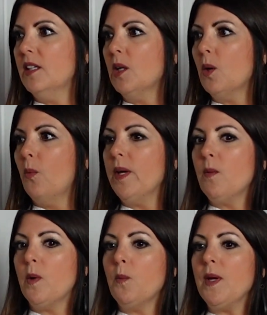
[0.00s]
Mm-hmm. When
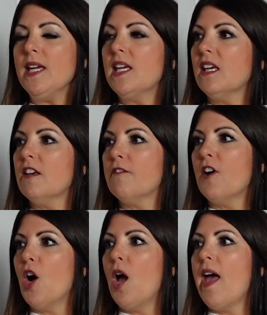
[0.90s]
when we give
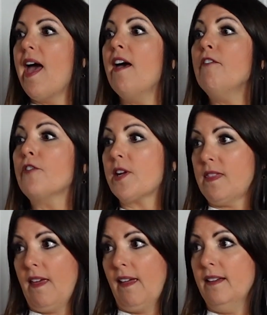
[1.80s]

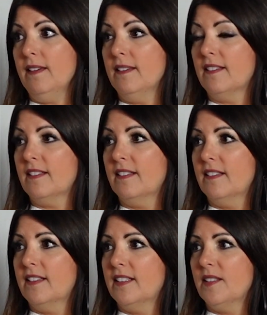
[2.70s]
everything,
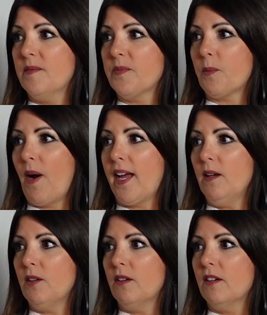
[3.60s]

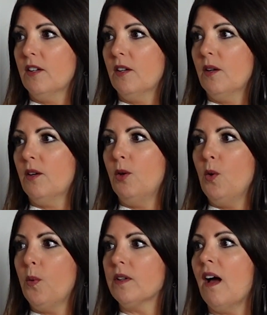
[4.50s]
right?
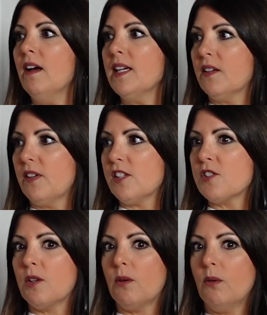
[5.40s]
Who we're not giving
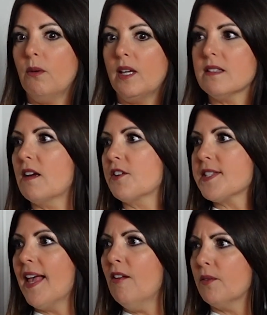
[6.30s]
to is
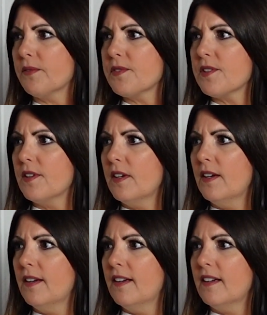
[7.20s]
ourselves.
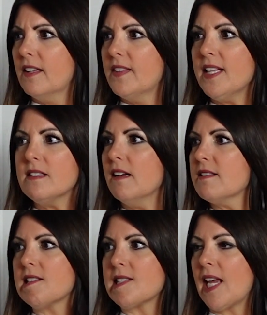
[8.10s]
That's
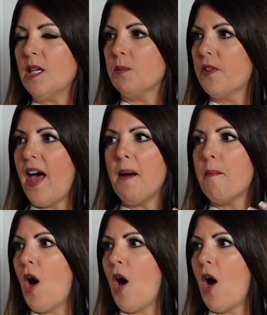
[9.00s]
not sustainable. That